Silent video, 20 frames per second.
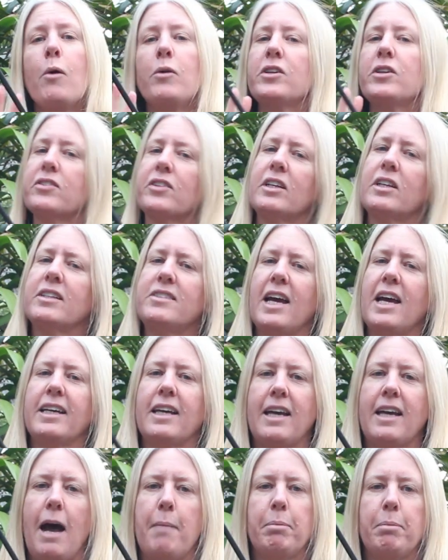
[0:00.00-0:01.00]
We're just going to take
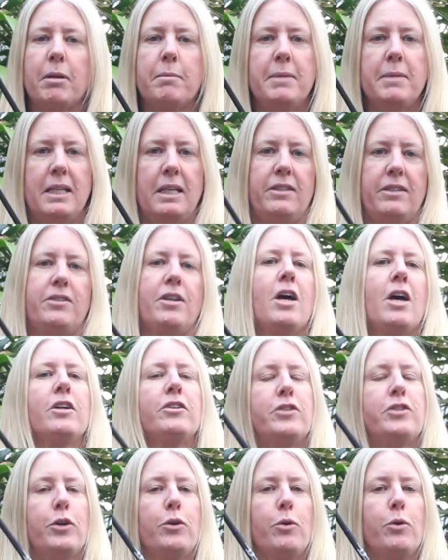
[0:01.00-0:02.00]
a couple of minutes
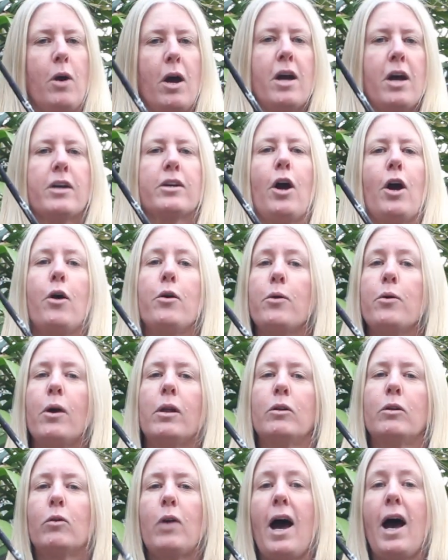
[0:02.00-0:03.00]
to go
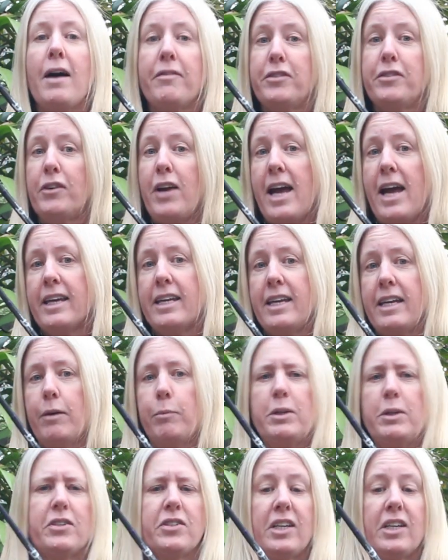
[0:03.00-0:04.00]
look after our gear.
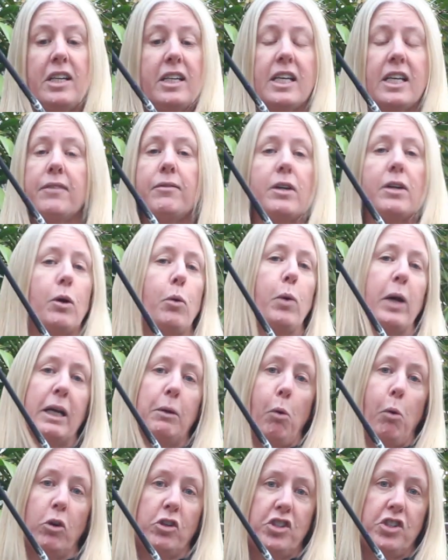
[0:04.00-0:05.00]
We're just going to give it a quick
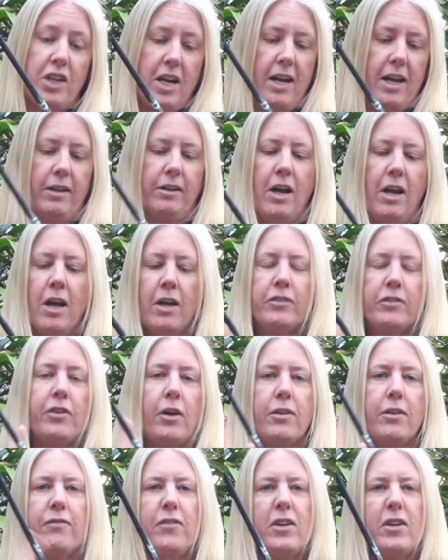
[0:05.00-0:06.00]
wash down.
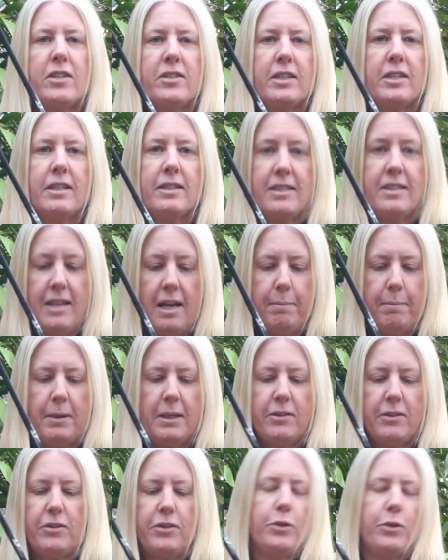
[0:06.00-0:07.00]
So the first step
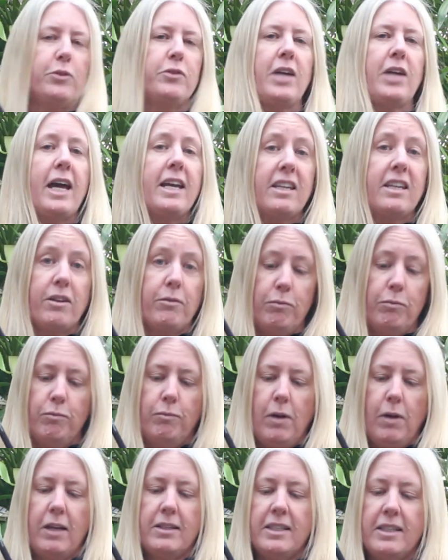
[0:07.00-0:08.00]
is to take your
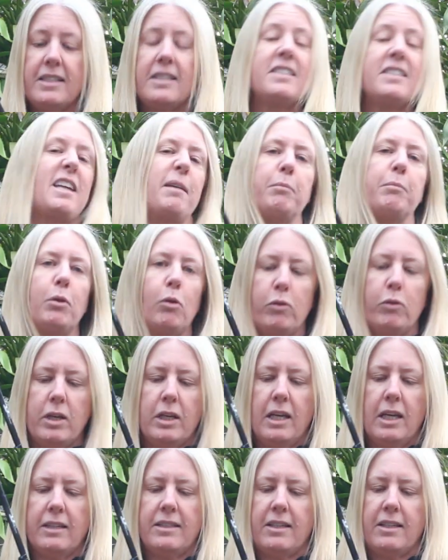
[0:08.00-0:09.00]
disassemble all your
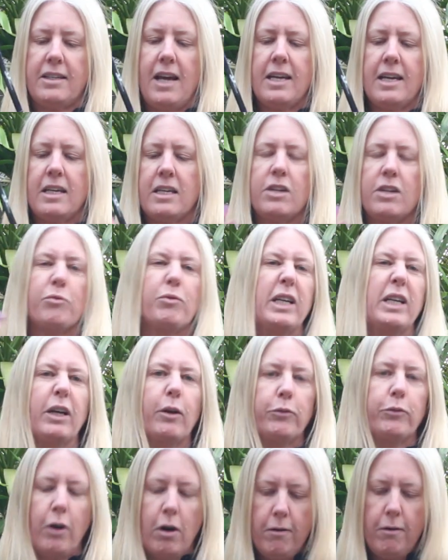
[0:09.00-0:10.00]
gear, so taking your
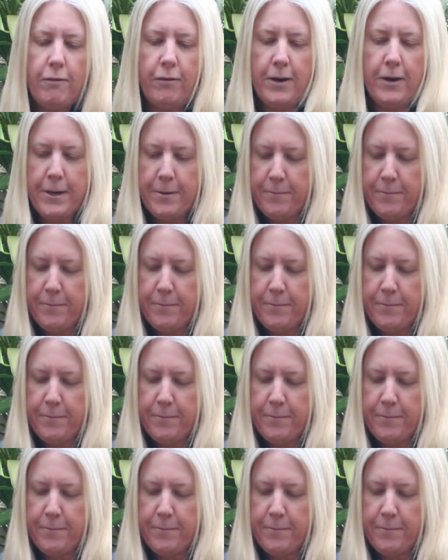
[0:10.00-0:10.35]
reels off.